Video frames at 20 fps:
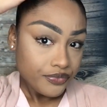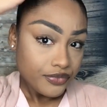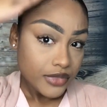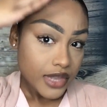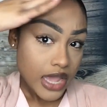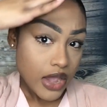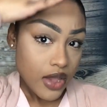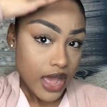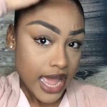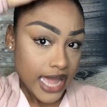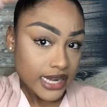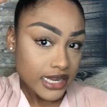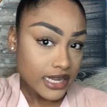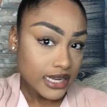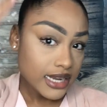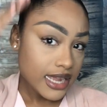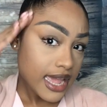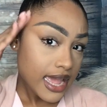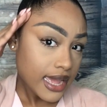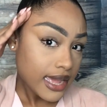Now I
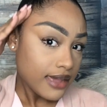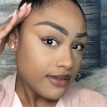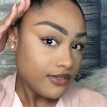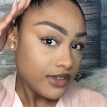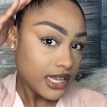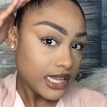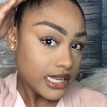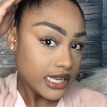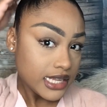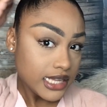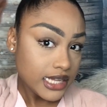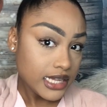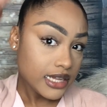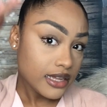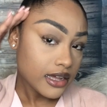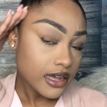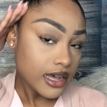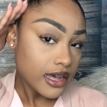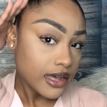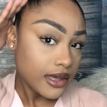didn't have
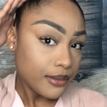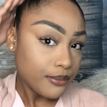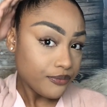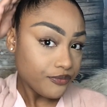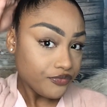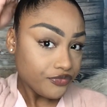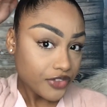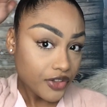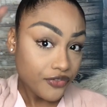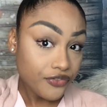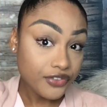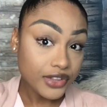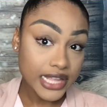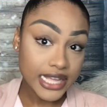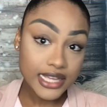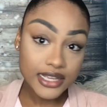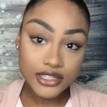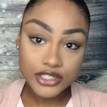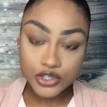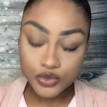any
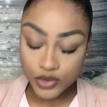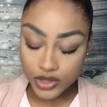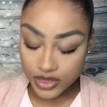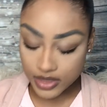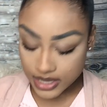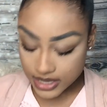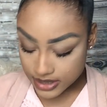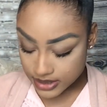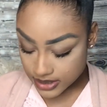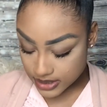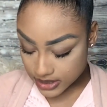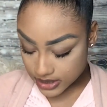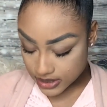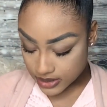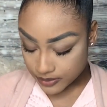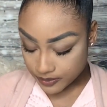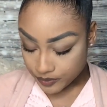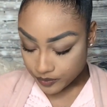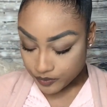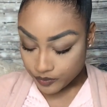flakes with
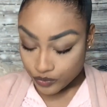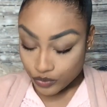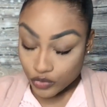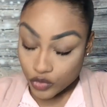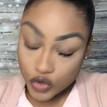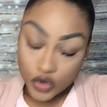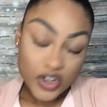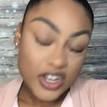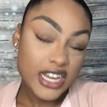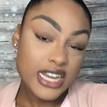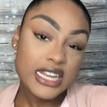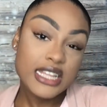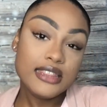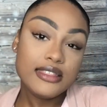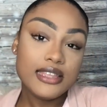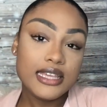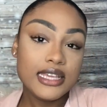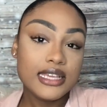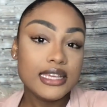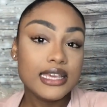this or
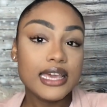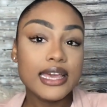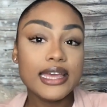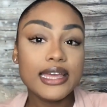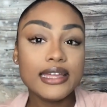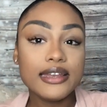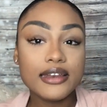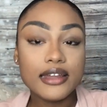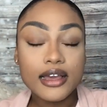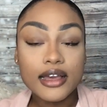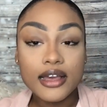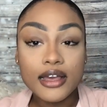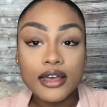anything yet,